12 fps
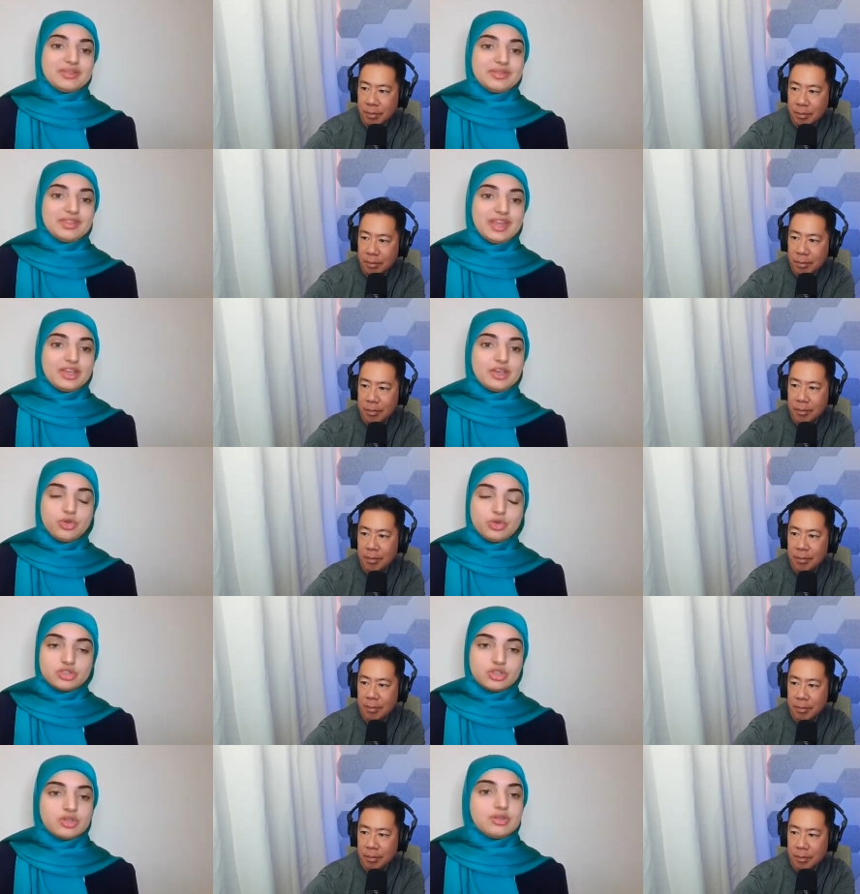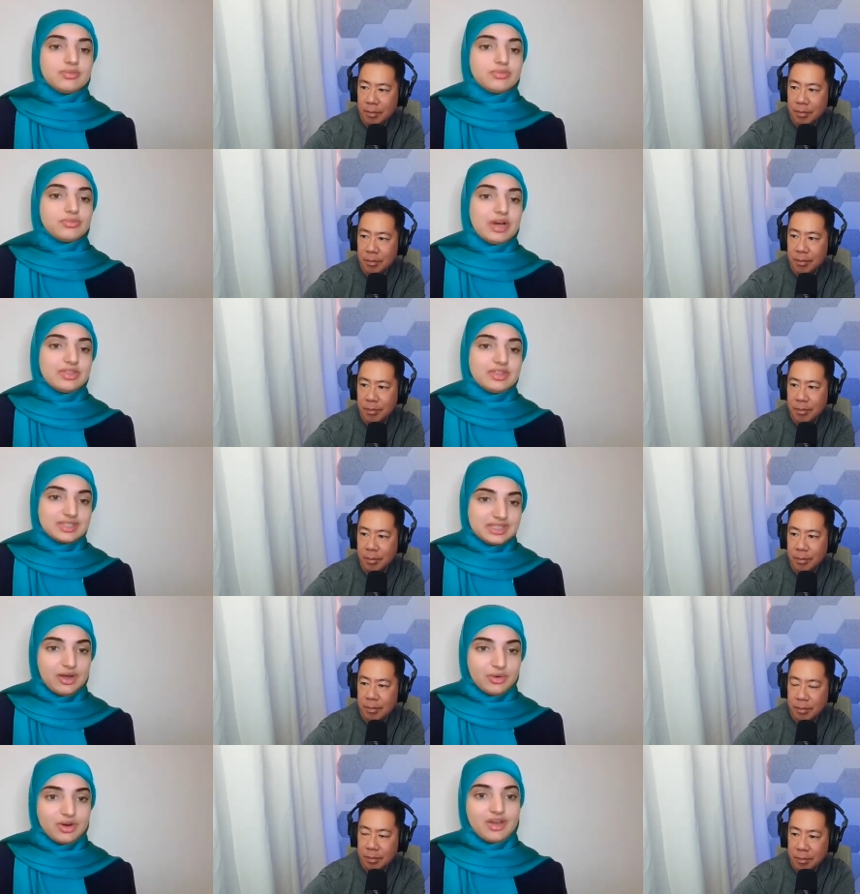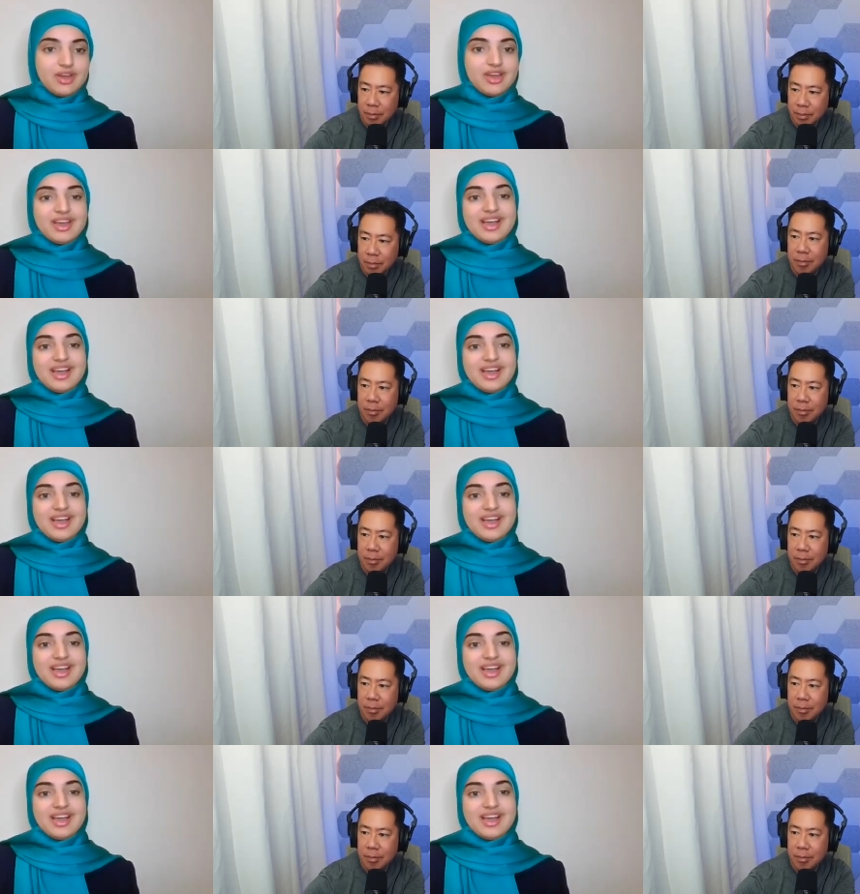Speaker 1: me like you should write this down.